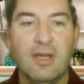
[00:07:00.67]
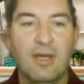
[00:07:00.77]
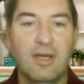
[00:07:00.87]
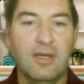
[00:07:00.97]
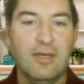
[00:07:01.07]

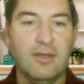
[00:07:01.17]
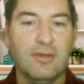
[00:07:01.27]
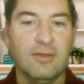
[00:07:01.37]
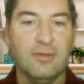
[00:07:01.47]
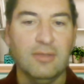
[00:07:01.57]

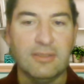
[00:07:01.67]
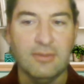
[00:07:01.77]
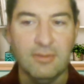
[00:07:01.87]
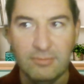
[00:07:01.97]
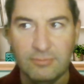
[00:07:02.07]
on
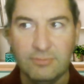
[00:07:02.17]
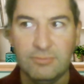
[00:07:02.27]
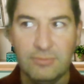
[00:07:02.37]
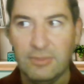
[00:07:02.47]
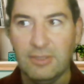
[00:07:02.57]

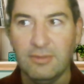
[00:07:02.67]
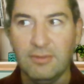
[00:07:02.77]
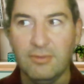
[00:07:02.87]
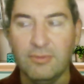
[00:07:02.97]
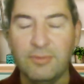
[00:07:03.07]

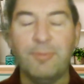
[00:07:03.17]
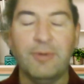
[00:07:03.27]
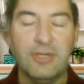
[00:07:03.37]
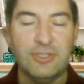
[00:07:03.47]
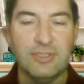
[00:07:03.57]
the
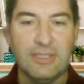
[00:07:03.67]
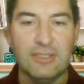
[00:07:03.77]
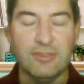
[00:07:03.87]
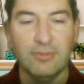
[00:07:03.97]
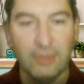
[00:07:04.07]
preparation
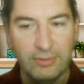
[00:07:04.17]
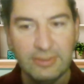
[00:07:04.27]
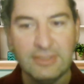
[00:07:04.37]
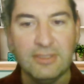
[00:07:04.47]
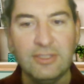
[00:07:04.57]
stage, on
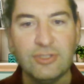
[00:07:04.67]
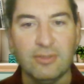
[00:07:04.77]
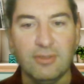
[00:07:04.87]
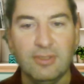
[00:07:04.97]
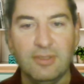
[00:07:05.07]
this
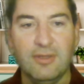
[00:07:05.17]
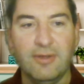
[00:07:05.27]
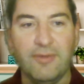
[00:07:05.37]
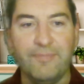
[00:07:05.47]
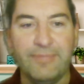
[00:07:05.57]

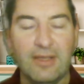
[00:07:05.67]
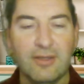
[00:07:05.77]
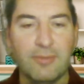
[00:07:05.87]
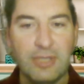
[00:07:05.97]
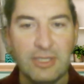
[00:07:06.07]
initial
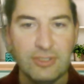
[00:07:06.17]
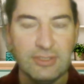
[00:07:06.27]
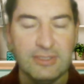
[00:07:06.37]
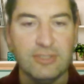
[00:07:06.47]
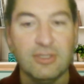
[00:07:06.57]
communication
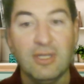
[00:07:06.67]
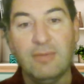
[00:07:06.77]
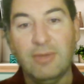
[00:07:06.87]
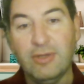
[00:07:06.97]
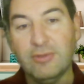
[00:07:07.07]
stage.
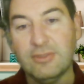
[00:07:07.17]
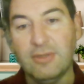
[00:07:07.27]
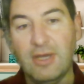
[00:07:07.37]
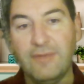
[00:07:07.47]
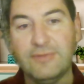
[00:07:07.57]
But
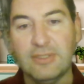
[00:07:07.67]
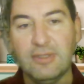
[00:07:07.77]
also after